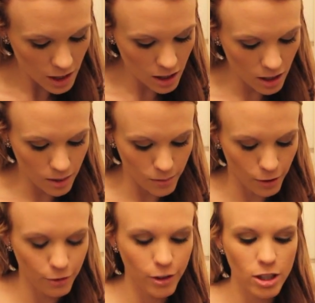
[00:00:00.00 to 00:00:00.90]

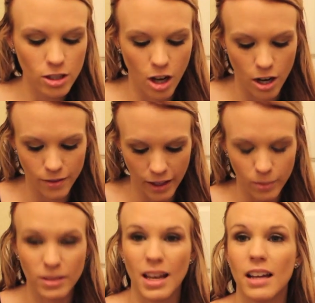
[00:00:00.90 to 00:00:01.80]
the first heart
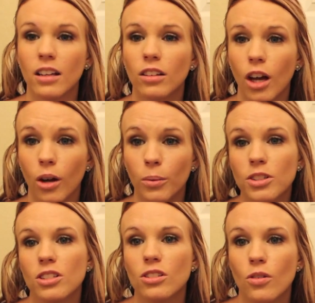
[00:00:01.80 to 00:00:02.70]
rate was kind of low,
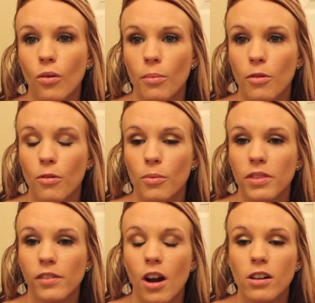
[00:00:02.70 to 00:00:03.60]
which is normal
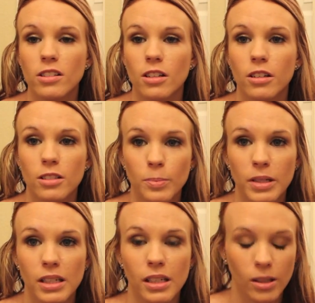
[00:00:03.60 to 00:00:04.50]
when the heart starts
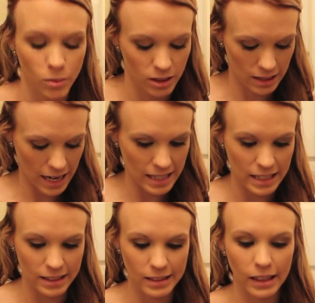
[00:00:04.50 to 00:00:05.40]
beating. It was
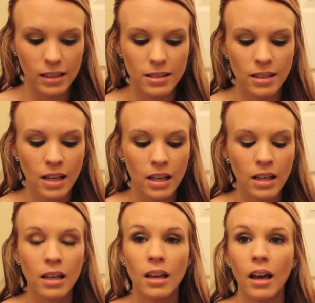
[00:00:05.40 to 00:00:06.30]
96.
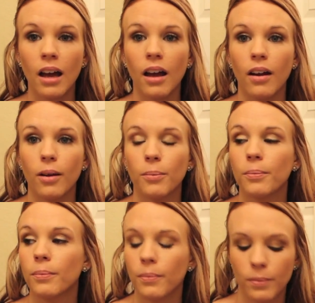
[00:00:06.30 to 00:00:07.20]

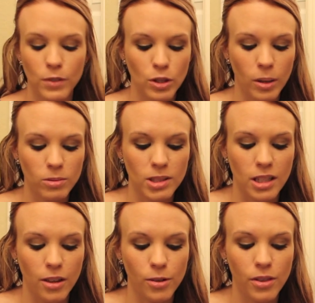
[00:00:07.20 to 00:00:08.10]
So that was
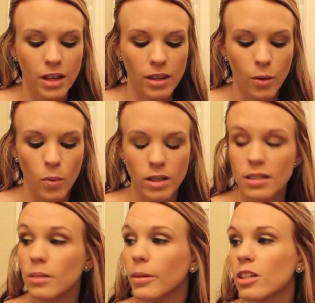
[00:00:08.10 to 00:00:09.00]
another thing. They wanted
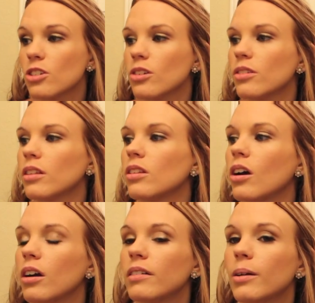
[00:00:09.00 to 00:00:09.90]
to make sure that the
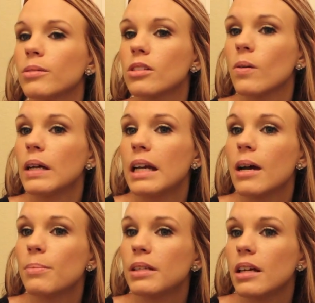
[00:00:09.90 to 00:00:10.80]
heart rate was going
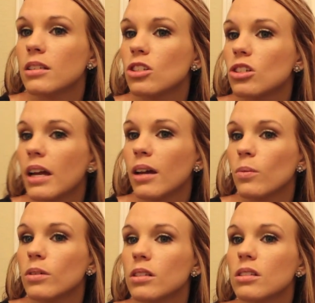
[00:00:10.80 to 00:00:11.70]
up, and yesterday it
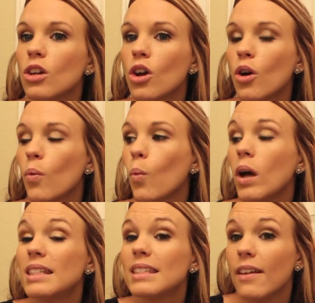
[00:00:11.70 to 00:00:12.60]
was
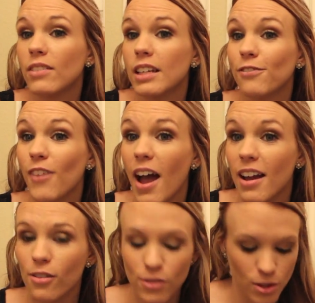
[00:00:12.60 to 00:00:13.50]

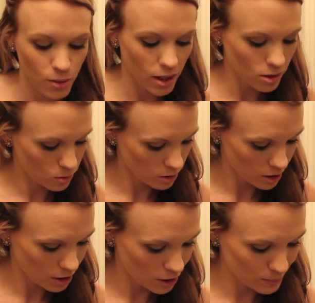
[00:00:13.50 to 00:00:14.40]
175, so that's
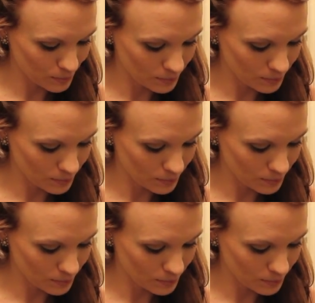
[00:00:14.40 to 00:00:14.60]
really good.